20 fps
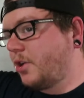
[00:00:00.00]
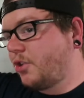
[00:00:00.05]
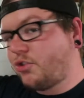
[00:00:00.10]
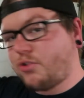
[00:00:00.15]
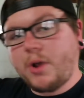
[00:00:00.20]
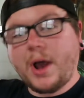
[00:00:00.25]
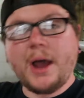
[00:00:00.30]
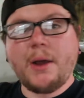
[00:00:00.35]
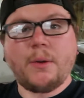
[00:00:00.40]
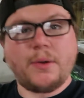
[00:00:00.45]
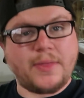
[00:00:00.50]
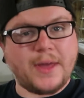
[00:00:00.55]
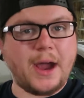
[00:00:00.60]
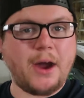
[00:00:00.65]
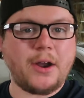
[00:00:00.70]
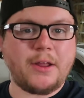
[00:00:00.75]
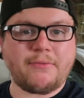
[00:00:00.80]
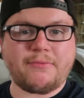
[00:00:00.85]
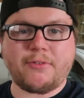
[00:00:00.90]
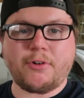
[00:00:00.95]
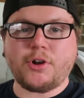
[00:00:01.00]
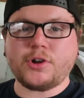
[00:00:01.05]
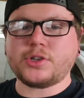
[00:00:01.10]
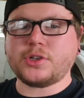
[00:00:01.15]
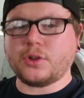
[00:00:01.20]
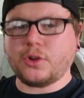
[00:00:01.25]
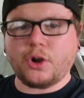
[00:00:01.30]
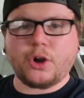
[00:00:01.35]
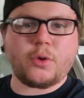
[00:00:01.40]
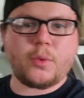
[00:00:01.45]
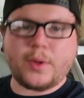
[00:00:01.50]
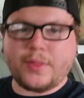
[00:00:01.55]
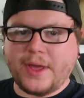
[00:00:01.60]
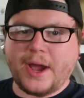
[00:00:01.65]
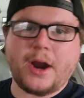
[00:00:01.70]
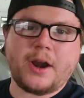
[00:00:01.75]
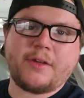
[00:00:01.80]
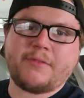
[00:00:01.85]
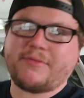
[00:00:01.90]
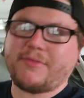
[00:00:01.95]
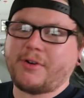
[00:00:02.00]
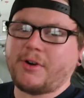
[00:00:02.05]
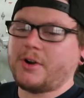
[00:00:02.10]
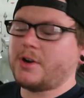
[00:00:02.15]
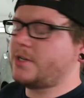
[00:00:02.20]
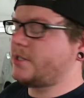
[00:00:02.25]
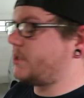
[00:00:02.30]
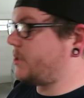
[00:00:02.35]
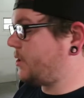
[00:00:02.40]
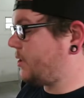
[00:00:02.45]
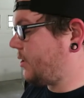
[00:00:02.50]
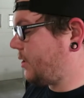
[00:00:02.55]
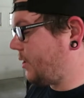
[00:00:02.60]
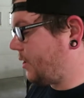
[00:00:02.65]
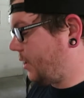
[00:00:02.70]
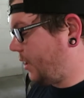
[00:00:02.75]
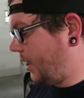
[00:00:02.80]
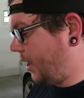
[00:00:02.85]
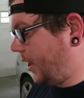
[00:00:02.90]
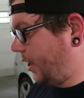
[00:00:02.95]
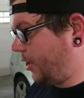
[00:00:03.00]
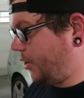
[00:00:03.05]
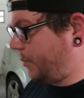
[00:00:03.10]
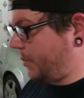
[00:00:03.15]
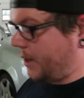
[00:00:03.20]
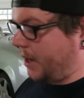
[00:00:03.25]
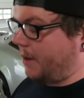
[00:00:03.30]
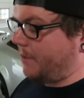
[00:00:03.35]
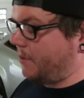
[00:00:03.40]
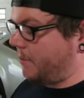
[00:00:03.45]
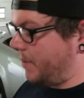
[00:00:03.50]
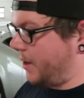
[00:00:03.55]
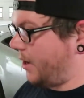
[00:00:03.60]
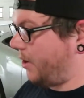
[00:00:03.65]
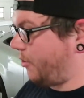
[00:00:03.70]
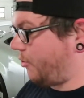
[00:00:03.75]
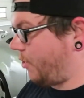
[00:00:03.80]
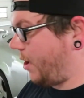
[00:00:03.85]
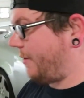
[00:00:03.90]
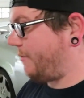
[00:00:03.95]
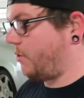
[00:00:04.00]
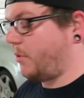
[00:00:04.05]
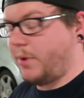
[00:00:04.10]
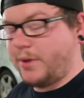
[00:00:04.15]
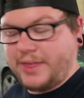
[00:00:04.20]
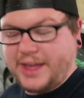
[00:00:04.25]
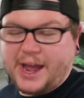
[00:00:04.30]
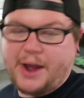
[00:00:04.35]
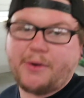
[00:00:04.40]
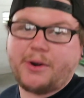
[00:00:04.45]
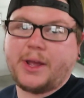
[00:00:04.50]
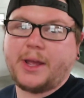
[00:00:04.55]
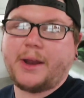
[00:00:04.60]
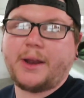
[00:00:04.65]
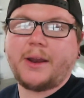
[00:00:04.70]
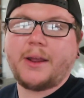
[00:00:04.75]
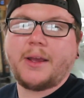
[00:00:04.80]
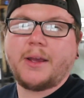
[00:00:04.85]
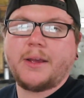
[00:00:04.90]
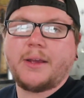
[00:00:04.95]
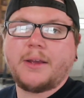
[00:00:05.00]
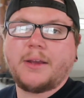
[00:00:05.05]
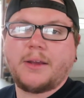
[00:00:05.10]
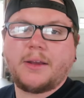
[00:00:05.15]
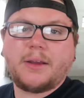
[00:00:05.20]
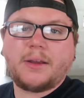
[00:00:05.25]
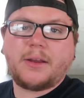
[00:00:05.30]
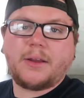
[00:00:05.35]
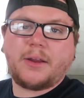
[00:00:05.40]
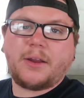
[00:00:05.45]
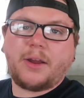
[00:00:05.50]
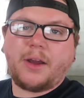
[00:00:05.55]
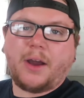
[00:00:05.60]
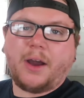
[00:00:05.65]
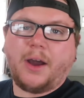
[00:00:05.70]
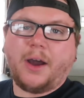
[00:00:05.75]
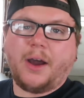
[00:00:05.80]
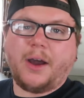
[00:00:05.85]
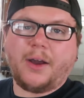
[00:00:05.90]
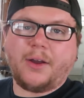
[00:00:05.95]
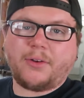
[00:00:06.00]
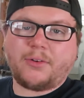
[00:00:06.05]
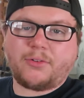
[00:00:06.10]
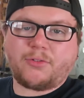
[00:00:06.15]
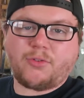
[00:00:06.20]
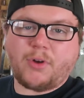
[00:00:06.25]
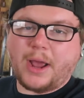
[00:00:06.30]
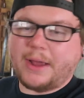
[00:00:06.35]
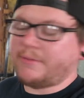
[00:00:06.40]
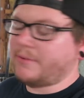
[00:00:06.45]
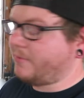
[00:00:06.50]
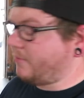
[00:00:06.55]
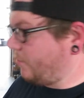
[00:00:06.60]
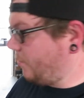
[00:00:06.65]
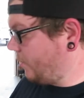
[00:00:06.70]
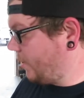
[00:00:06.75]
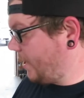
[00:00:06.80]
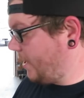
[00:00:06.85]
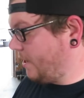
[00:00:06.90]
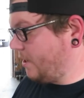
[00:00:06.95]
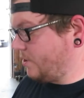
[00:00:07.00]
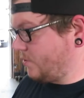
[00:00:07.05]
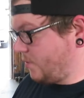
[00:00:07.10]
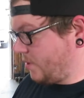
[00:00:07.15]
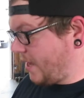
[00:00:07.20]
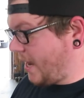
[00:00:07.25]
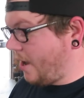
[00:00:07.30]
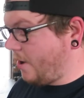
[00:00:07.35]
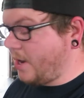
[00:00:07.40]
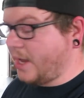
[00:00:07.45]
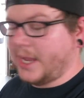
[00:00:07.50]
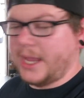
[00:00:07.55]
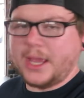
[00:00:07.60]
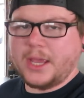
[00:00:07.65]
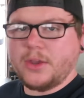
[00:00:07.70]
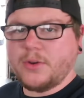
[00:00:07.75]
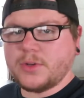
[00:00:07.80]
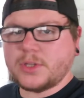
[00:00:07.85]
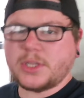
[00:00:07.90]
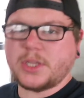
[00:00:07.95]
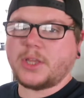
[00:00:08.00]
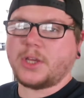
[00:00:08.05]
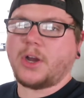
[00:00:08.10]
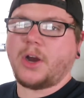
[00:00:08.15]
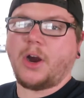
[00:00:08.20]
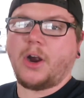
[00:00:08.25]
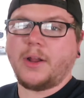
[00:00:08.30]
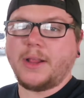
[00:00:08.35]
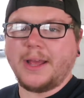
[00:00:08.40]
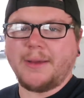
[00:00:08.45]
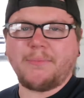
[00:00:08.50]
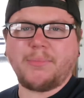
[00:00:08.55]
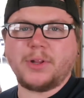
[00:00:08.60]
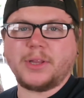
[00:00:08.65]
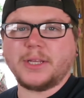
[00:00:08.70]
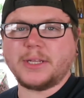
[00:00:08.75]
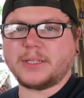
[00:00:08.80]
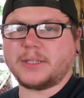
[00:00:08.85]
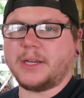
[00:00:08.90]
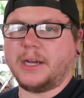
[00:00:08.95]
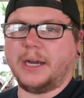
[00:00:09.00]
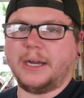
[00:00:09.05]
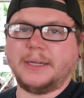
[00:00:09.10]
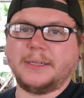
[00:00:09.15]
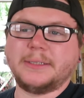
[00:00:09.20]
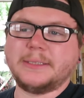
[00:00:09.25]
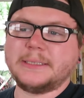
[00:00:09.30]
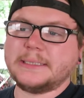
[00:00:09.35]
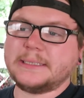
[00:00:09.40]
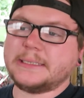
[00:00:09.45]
try without it first, learn without it first, you'll become a better driver without it, drive a few years without it, get used to the car, and then put this on.